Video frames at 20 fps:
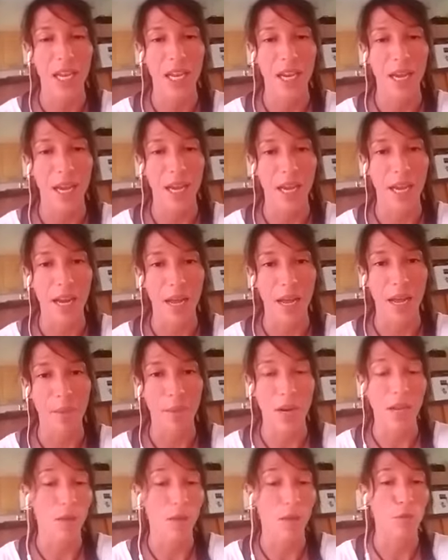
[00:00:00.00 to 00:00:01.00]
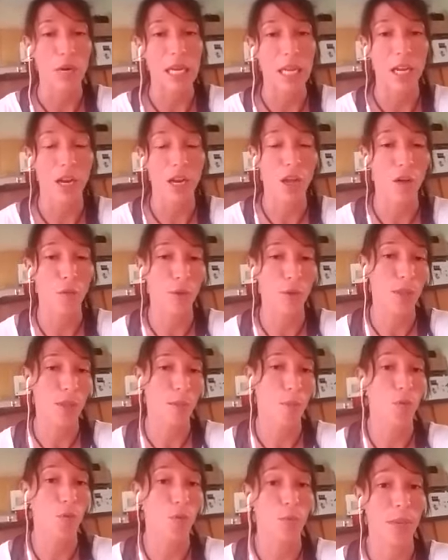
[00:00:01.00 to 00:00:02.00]
and I'm like really in love with the
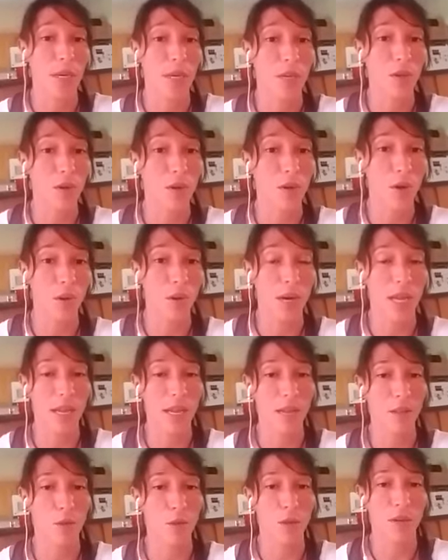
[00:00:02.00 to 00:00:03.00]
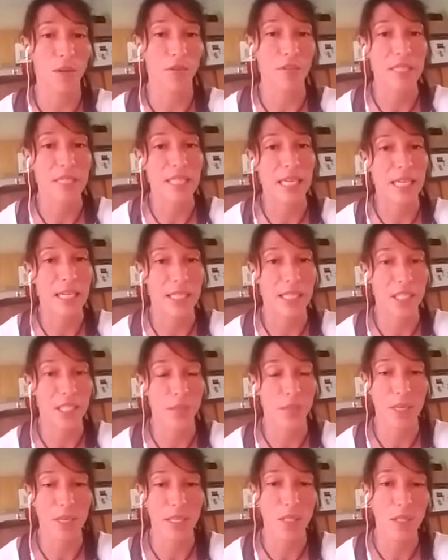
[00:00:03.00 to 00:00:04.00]
movement, like doing physical
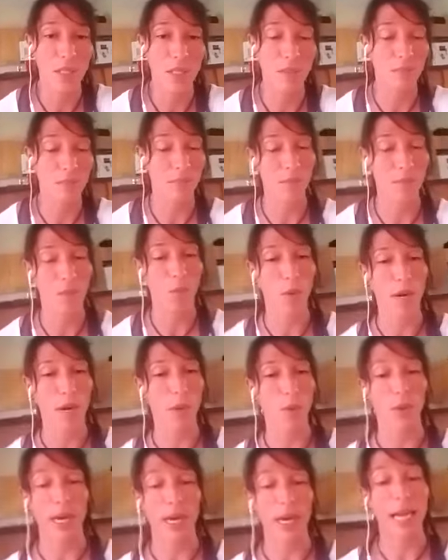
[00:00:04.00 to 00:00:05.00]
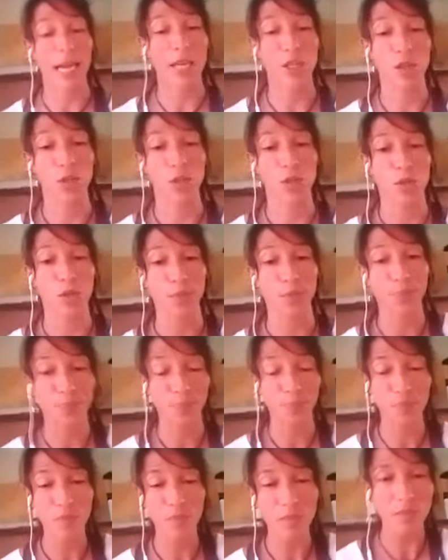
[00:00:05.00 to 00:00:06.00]
activities, what I like to do.
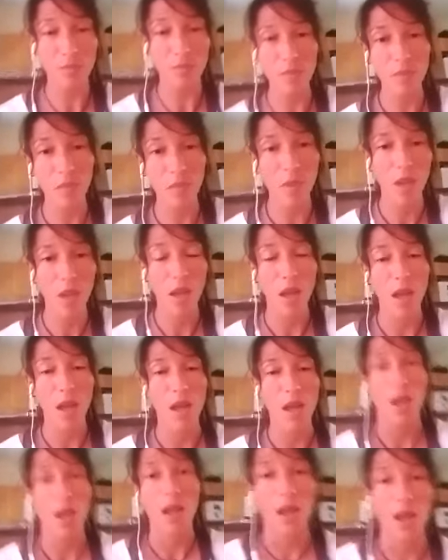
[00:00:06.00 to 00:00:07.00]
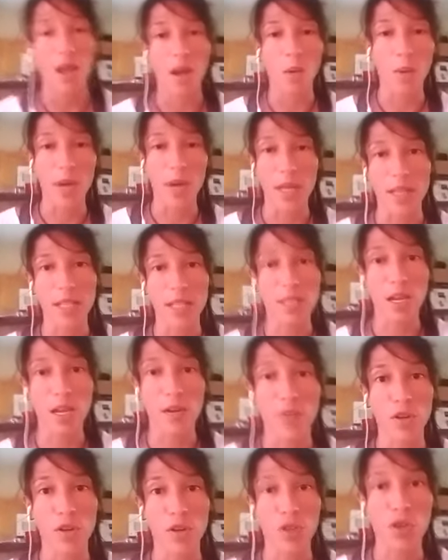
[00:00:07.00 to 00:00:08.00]
And when I
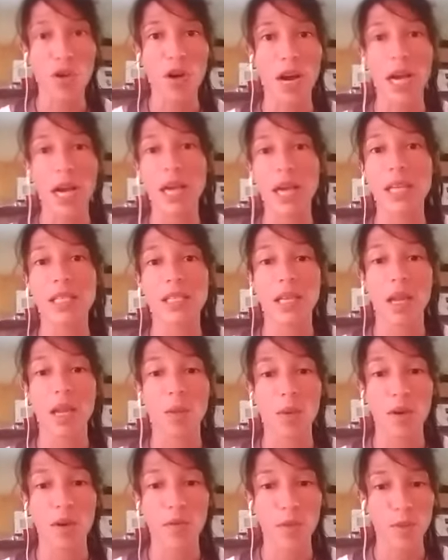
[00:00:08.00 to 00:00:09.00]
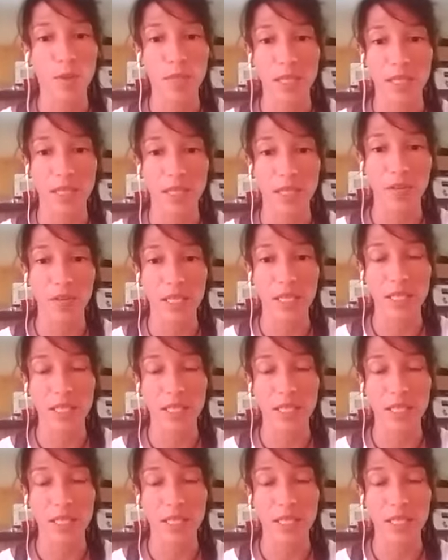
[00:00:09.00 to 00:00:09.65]
discovered yoga, it's like one of those activities that